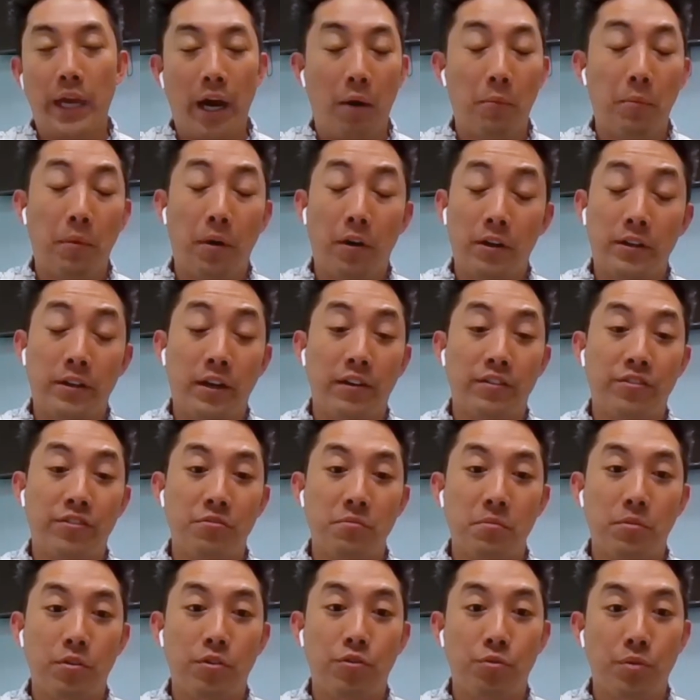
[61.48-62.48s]
help our
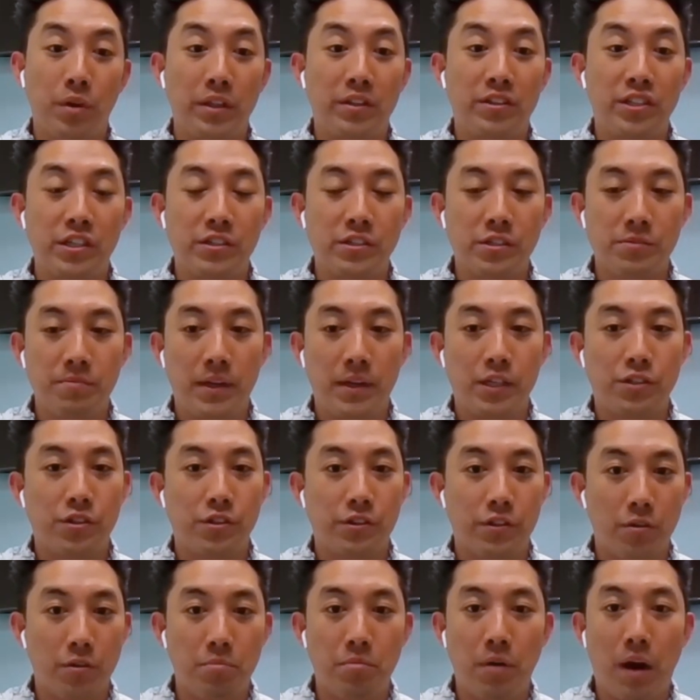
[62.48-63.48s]
customers with, just to make
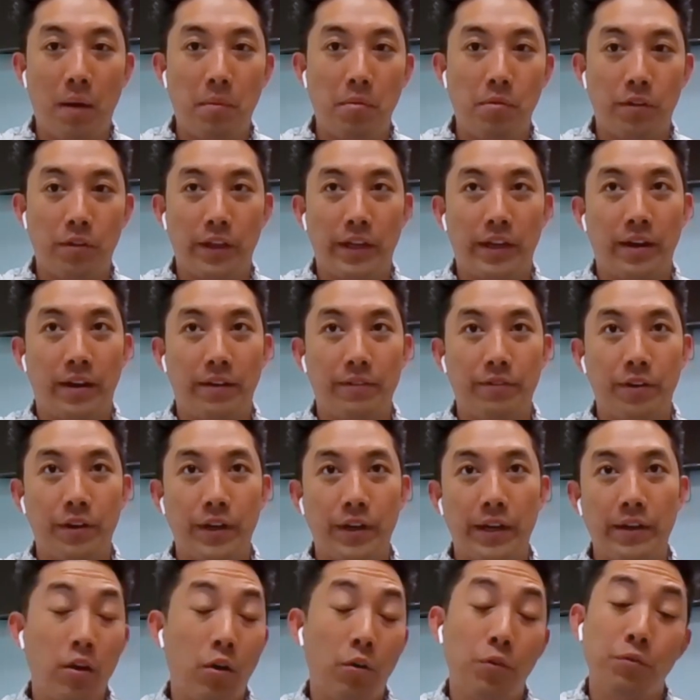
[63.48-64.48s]
sure they're properly covered
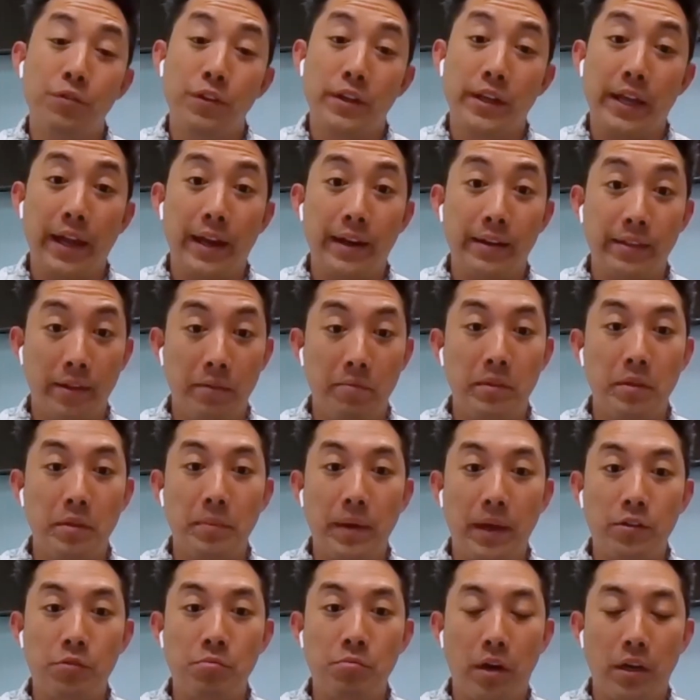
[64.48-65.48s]
and hopefully getting them the
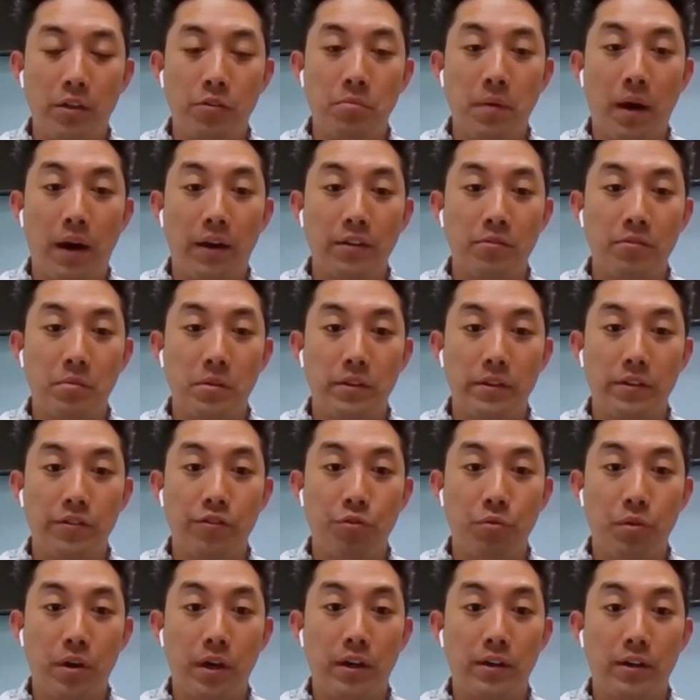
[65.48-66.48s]
best price possible as
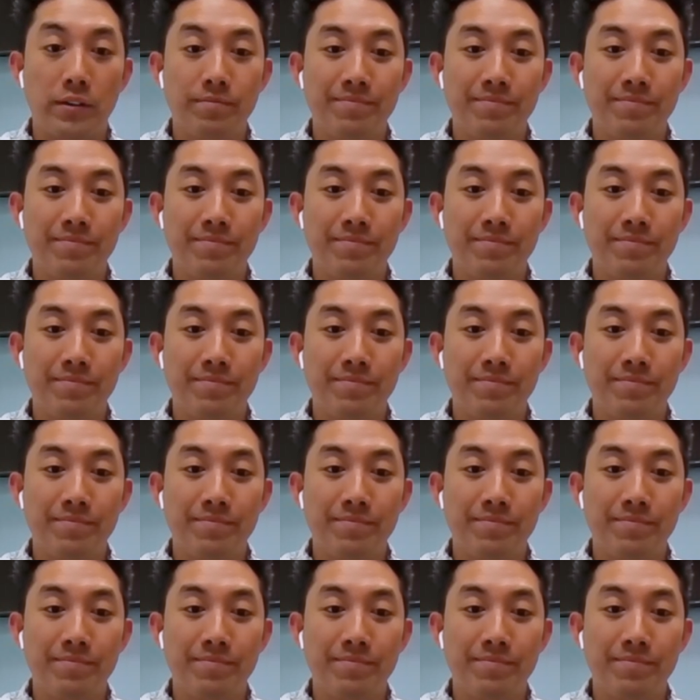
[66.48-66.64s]
well.